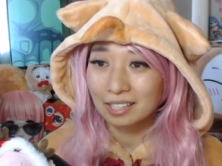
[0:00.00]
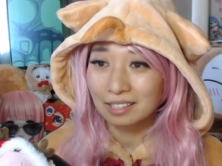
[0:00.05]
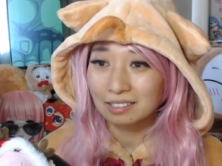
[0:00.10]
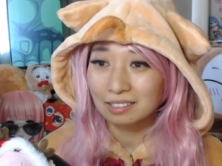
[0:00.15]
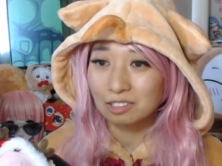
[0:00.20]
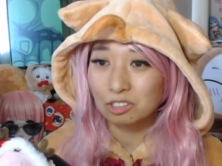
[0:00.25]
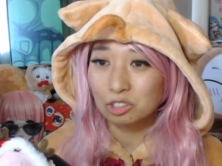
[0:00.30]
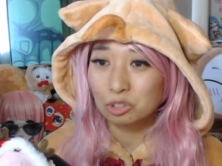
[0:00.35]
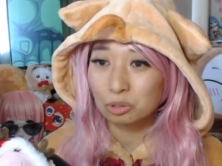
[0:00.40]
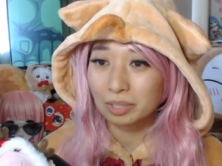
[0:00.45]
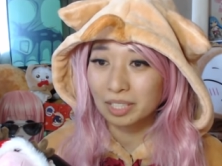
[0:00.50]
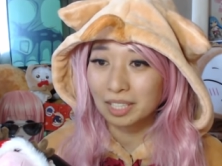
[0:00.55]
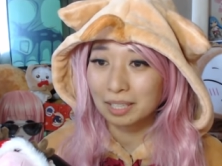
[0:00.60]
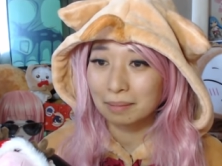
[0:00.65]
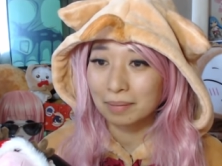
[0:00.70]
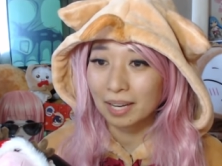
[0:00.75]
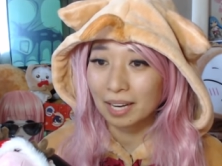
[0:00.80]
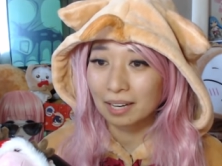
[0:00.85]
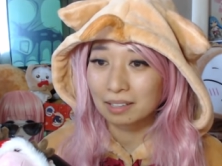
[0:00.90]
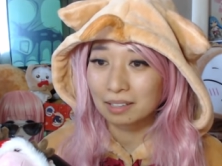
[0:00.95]
the
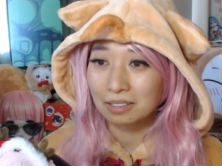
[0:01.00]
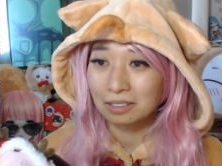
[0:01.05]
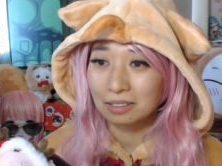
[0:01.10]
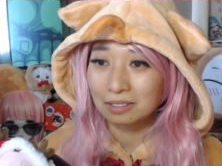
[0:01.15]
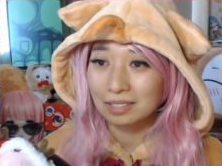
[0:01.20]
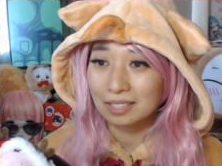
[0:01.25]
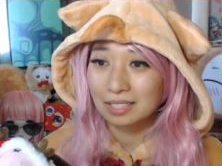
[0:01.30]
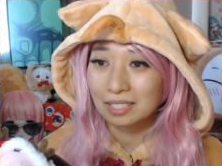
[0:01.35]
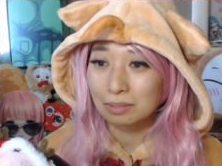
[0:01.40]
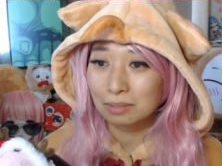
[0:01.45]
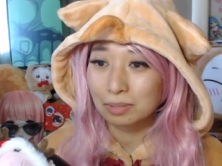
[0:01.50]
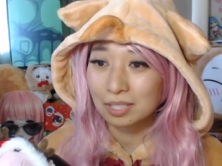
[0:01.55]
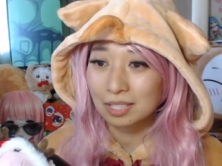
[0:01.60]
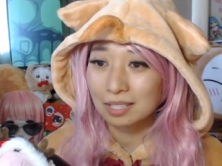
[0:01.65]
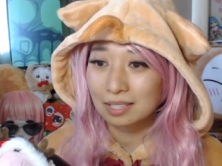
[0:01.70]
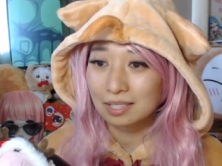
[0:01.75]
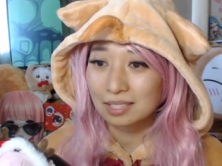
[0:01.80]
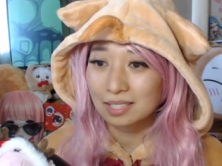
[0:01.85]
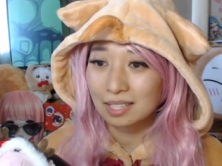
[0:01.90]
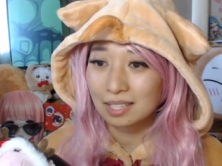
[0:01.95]
Dream Echo. This
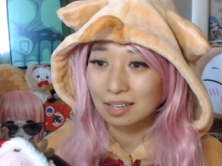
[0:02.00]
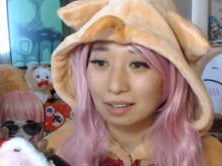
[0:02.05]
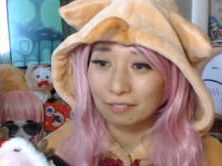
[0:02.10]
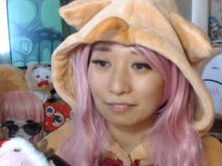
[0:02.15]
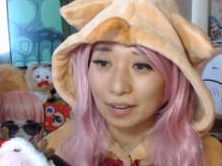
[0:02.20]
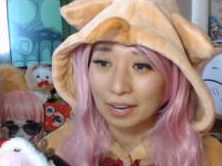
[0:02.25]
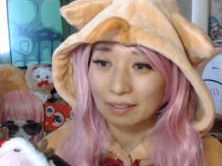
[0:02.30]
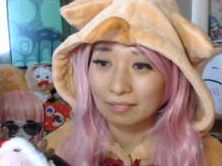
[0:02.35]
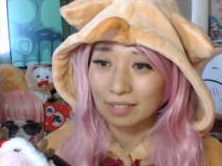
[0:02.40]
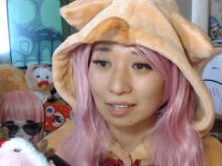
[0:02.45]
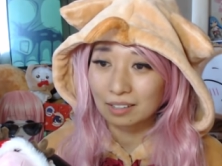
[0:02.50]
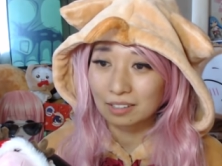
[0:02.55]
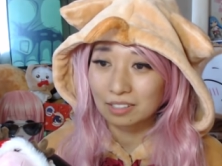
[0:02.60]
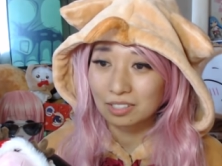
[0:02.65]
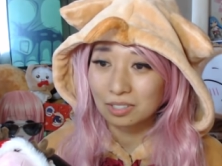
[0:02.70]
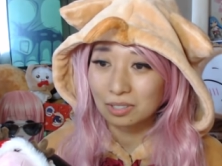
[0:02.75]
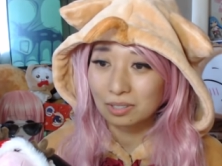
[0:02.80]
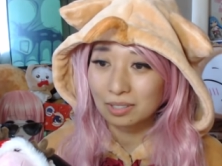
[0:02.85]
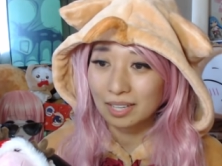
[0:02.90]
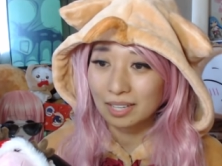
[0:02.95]
is the $5
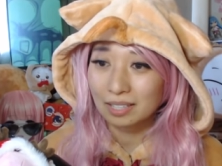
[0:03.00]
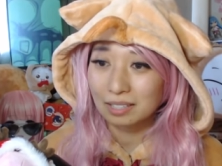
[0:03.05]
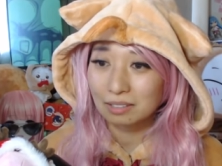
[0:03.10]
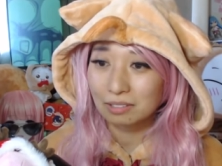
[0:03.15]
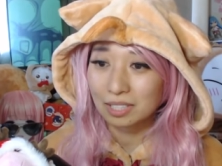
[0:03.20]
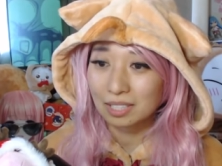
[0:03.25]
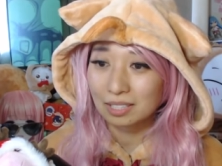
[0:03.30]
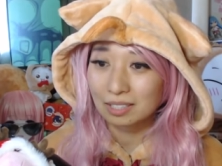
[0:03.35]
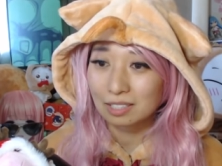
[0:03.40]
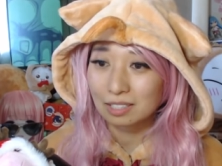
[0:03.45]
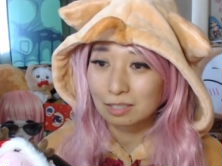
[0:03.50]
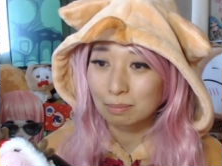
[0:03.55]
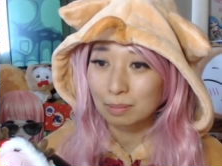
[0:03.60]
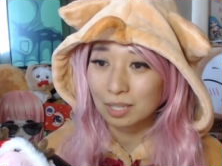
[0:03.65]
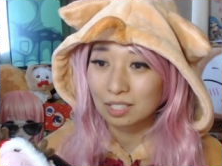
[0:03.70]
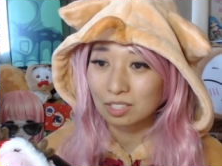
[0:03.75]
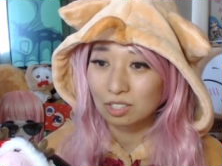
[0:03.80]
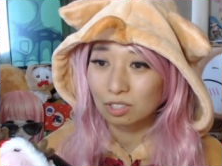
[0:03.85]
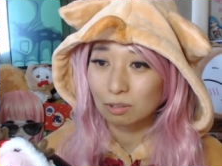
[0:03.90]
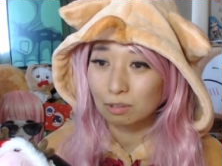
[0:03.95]
suit, and you will get the
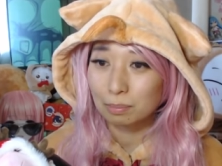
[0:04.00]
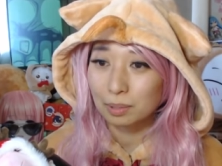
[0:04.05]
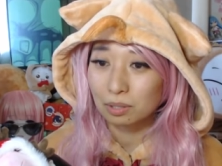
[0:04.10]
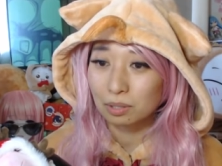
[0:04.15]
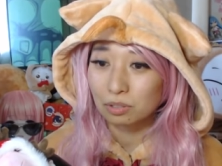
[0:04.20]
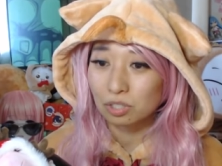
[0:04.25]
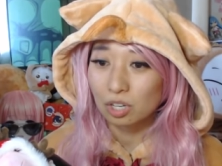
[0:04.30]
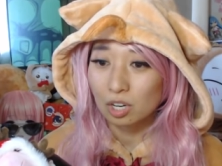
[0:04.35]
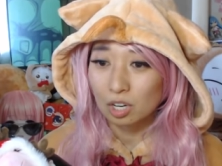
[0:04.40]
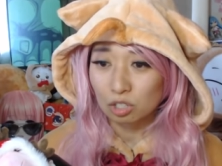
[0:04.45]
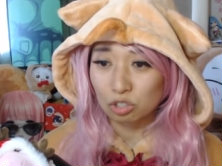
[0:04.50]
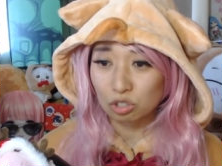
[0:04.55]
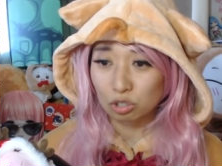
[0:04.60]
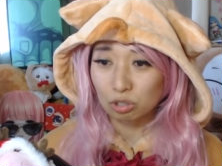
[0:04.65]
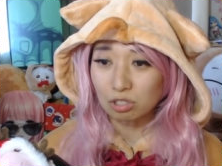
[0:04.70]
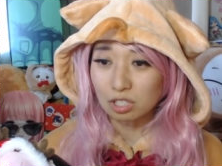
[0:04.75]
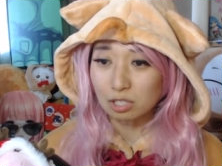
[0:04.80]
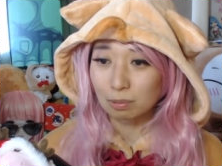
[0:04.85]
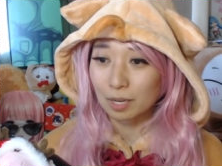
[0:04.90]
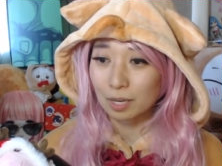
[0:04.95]
special pose.
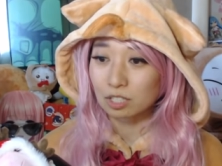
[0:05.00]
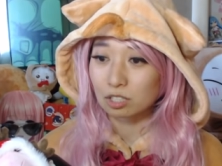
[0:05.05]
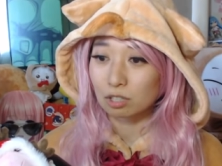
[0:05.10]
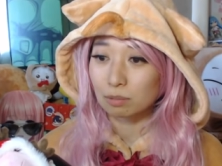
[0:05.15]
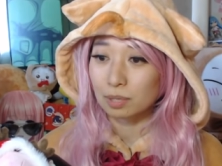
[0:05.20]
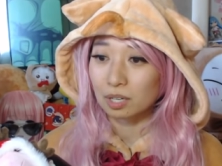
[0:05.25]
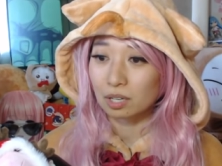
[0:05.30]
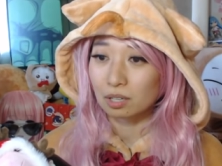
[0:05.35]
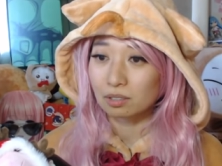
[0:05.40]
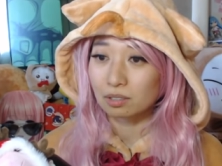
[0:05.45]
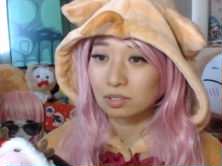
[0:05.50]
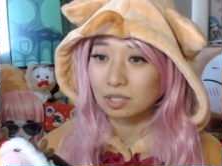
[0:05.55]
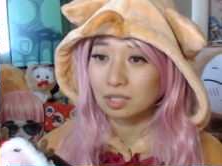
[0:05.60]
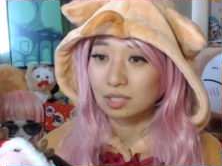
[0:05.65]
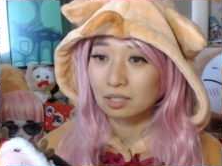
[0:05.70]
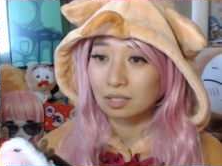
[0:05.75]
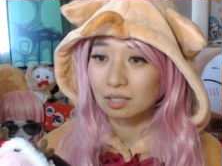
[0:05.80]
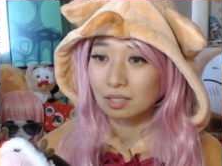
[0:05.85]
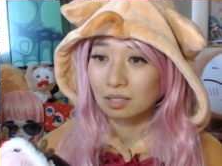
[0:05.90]
Two special pose.